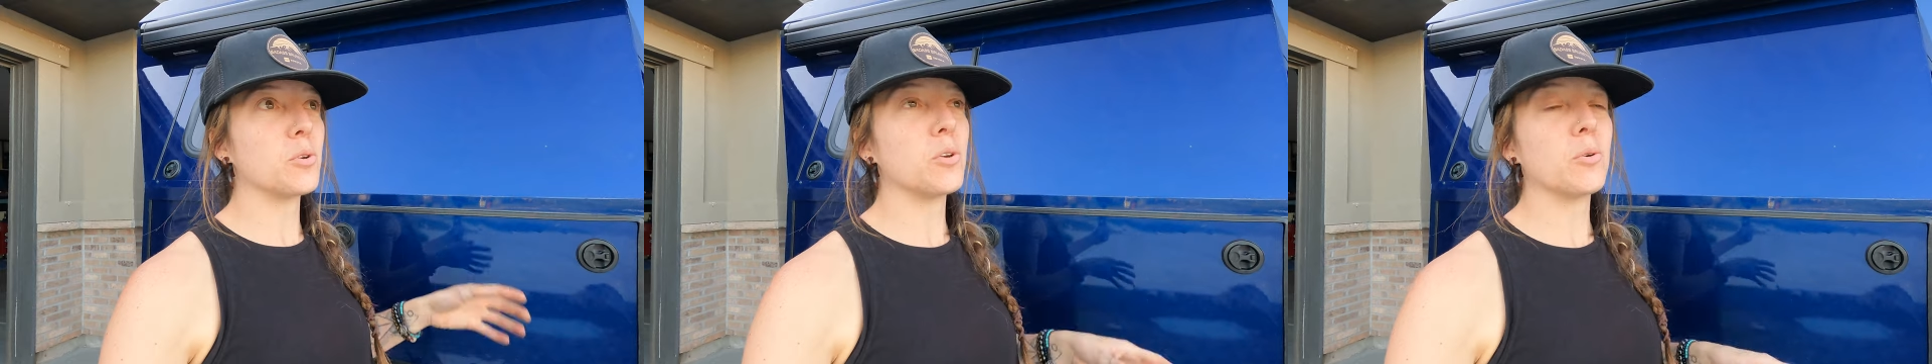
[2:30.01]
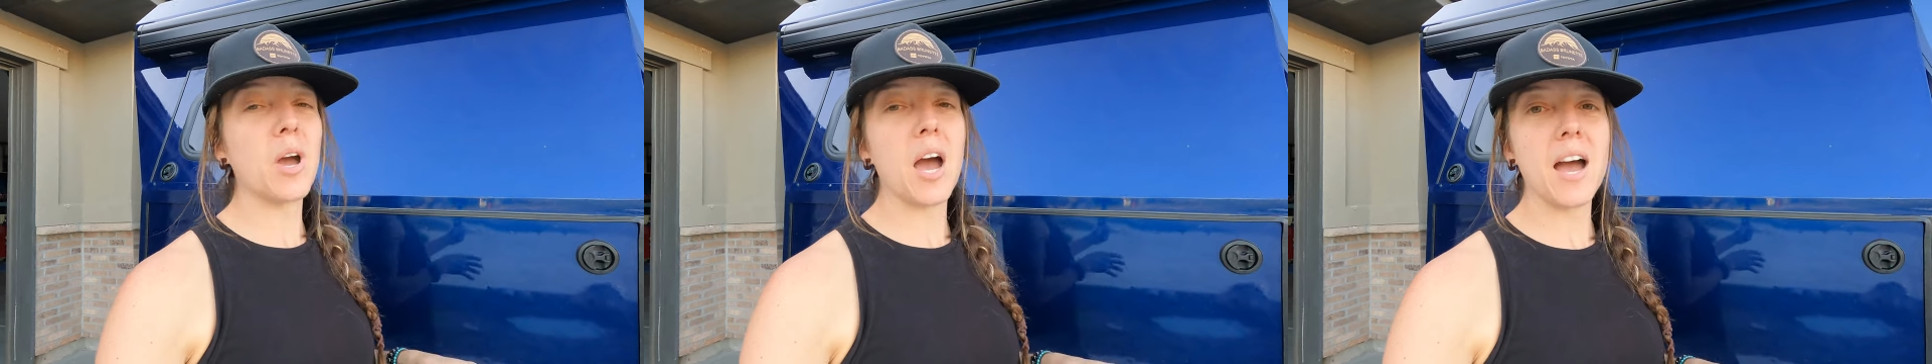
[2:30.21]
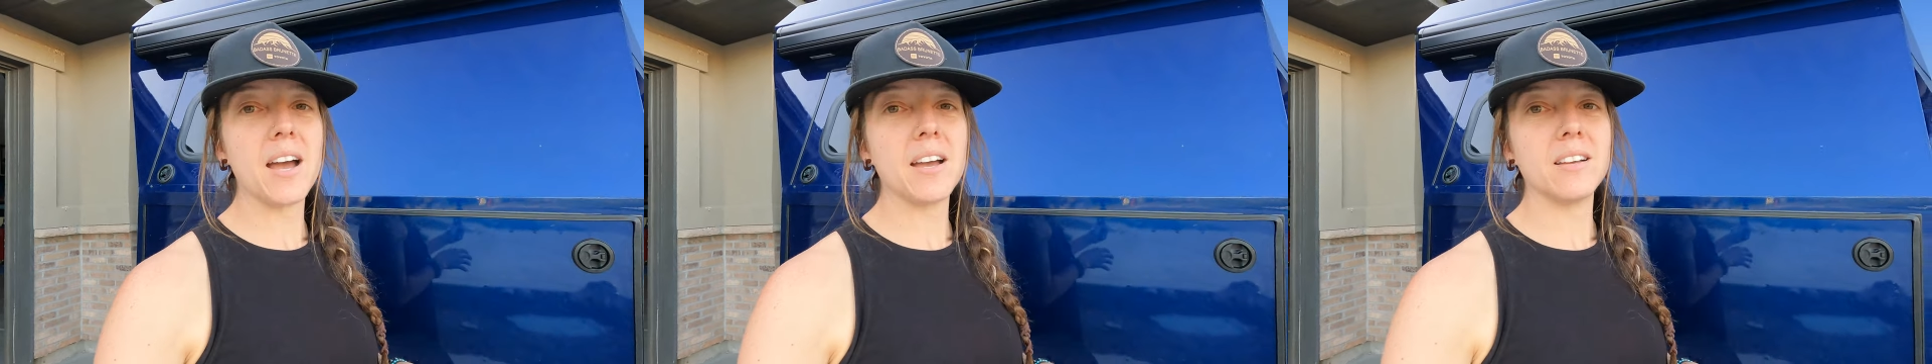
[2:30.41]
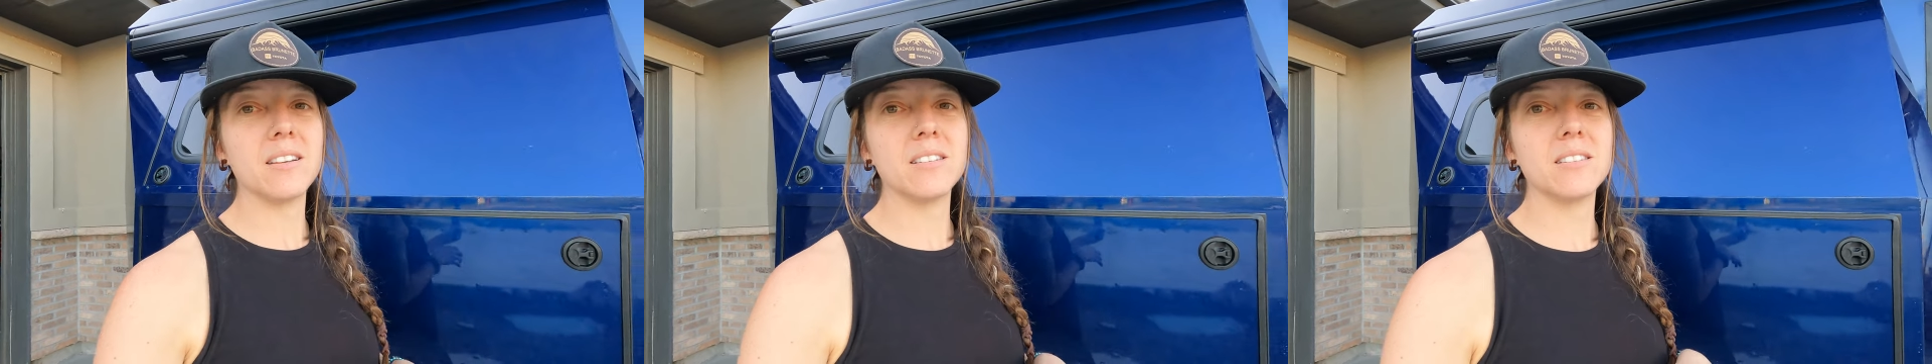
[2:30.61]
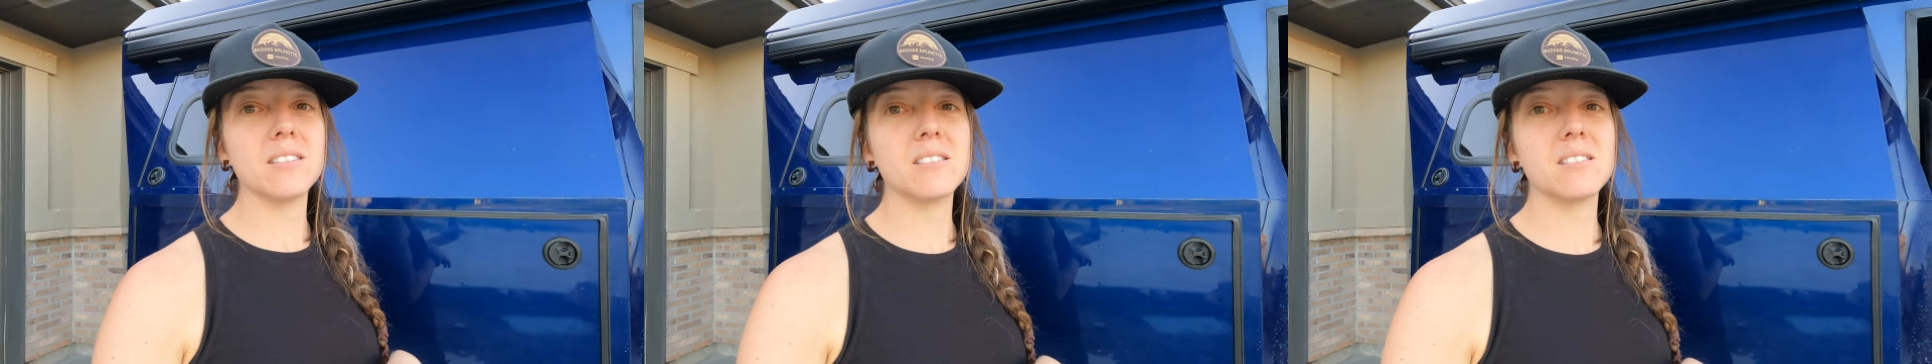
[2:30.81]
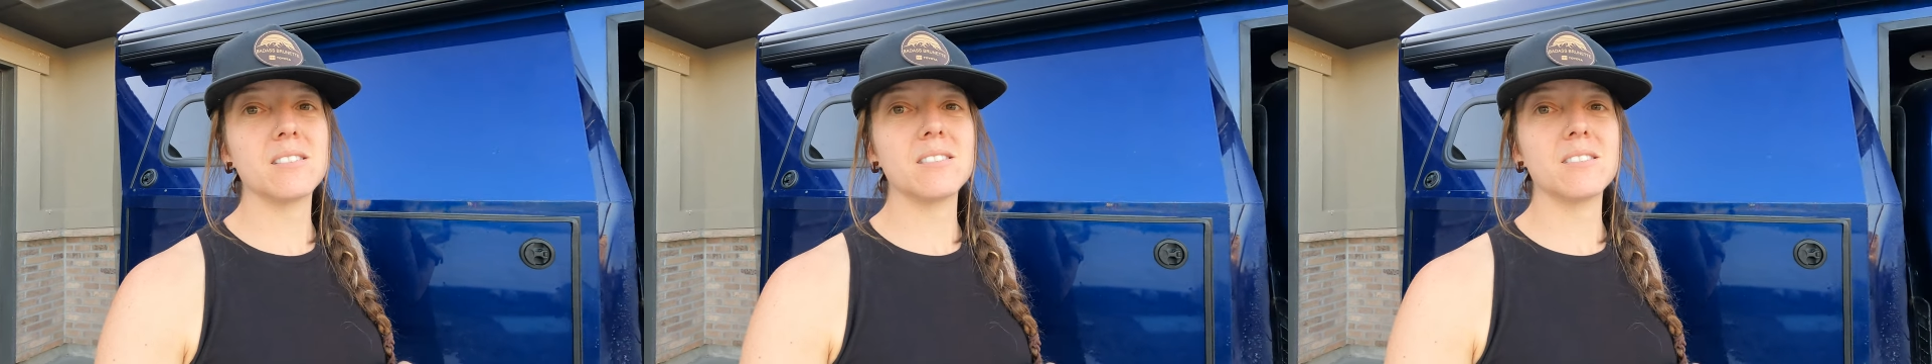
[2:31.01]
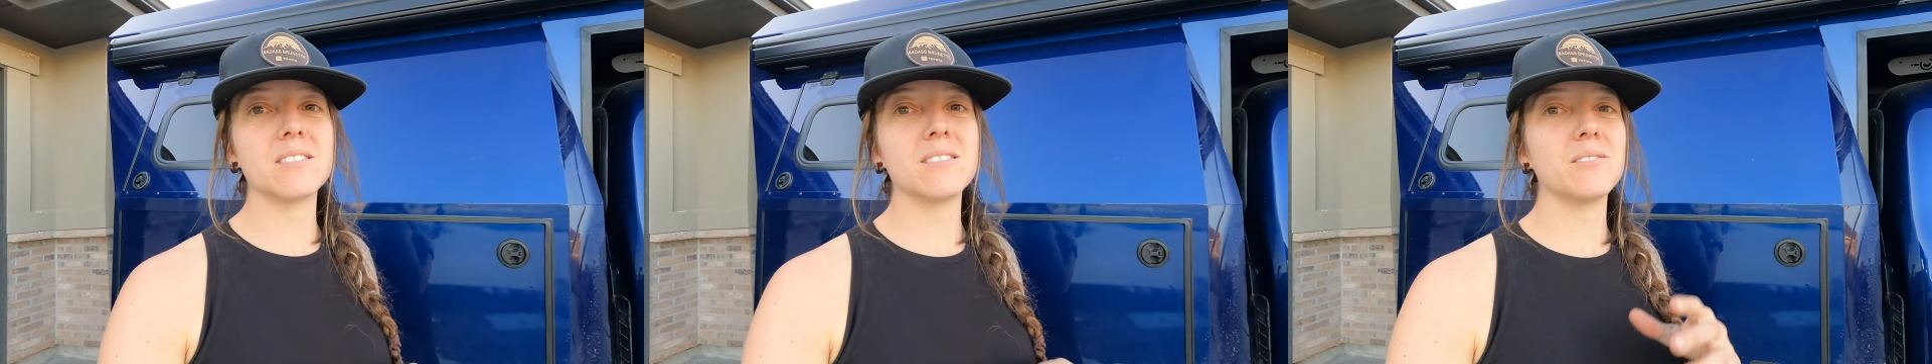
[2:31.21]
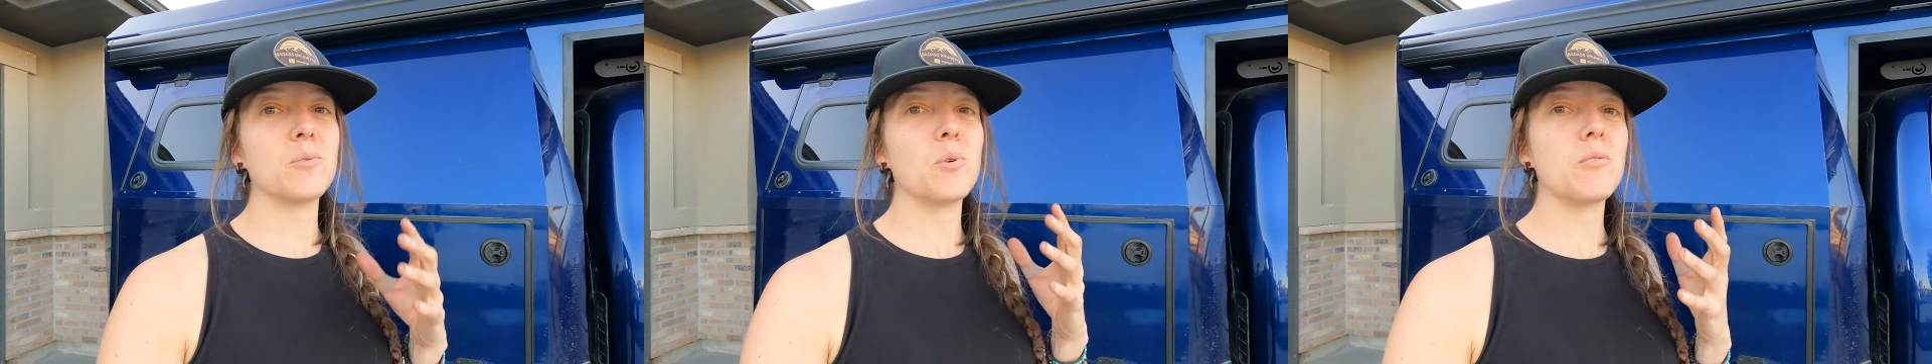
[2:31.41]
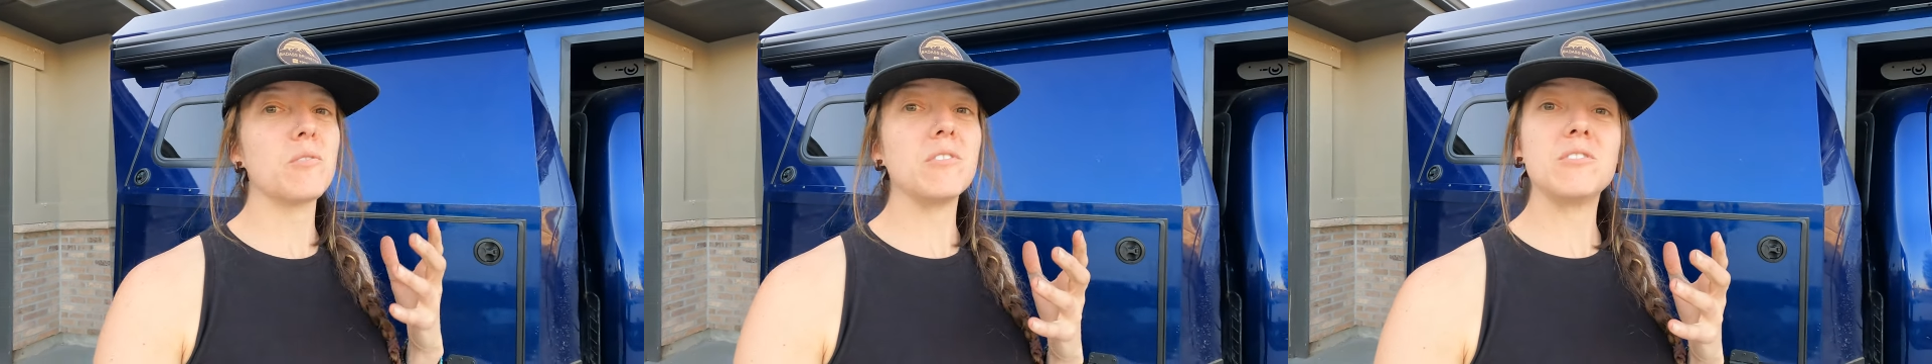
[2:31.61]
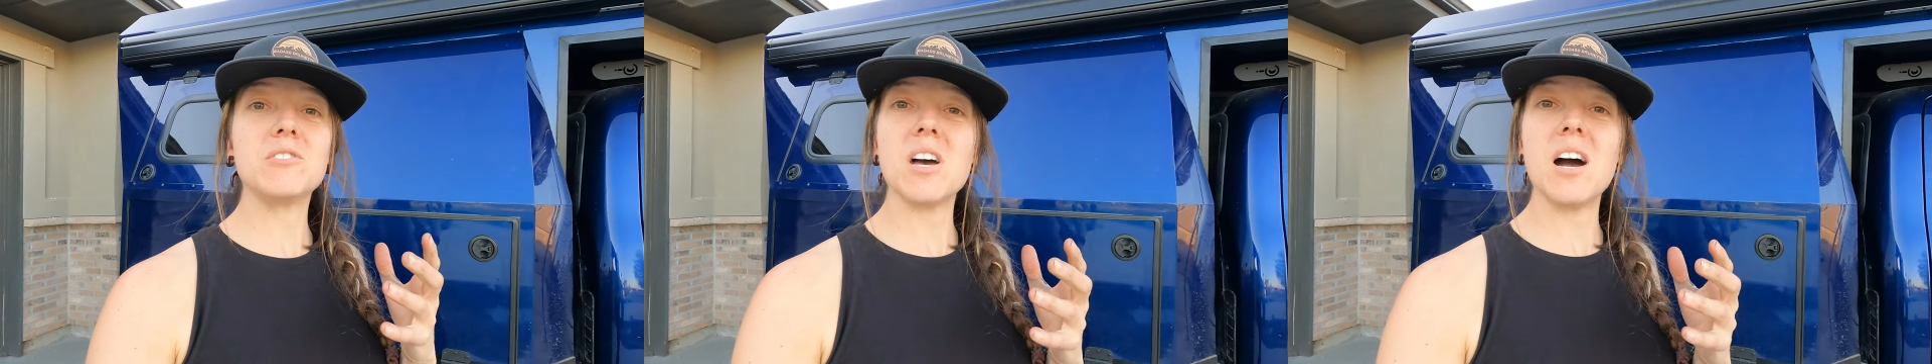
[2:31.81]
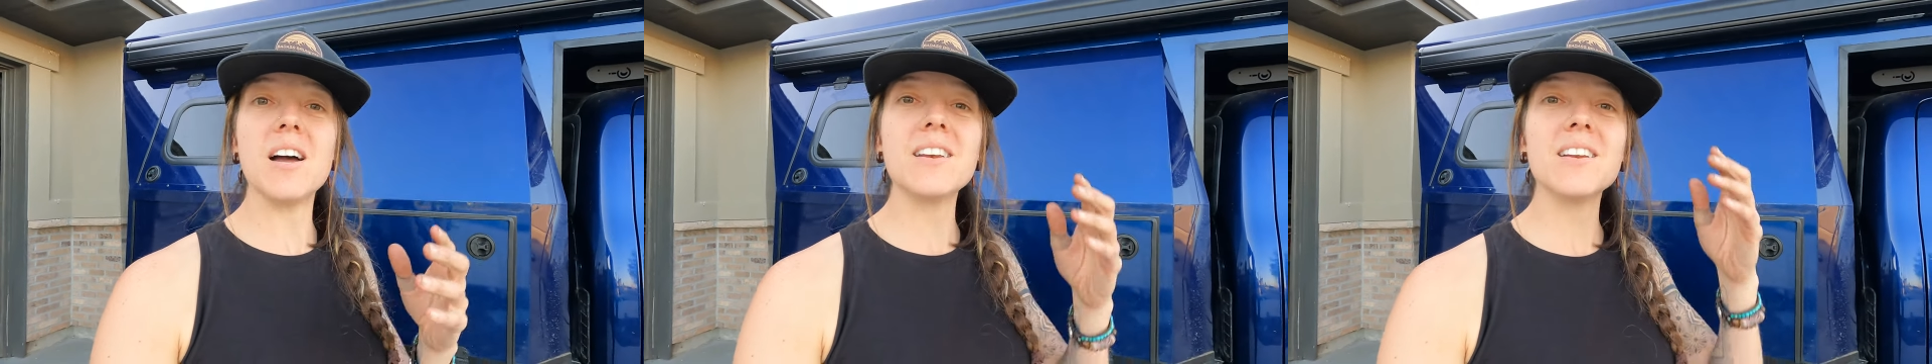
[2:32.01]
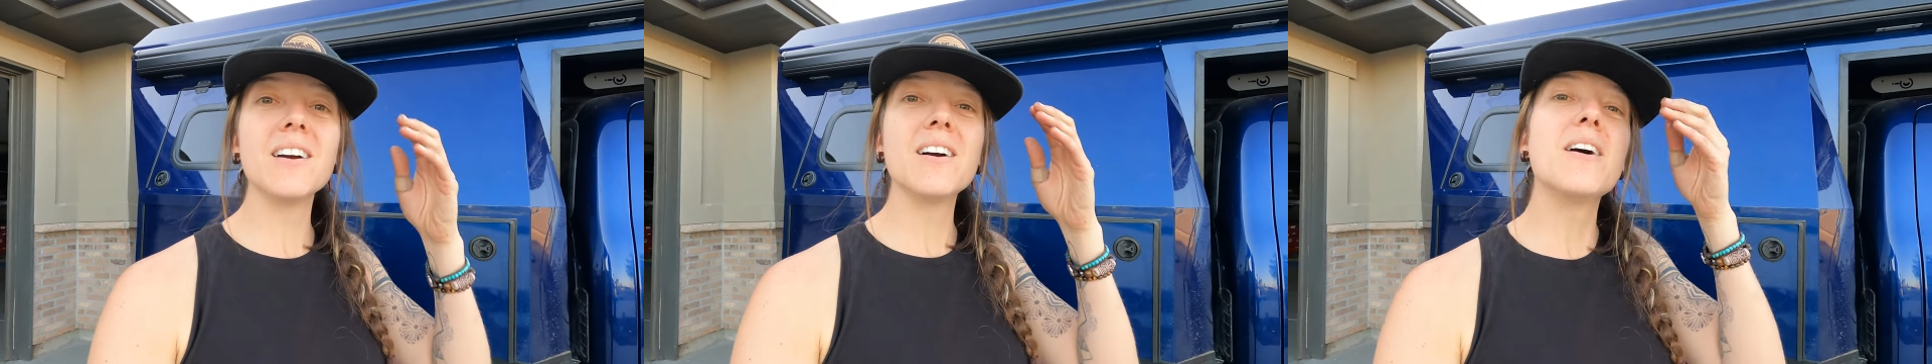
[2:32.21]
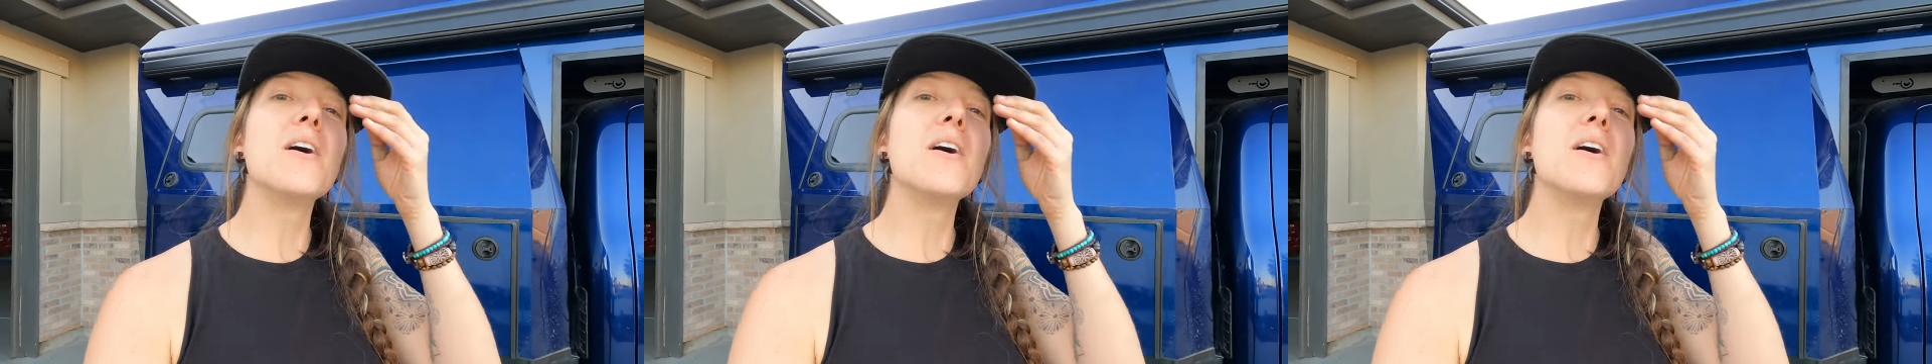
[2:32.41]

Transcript: you guys what we've done.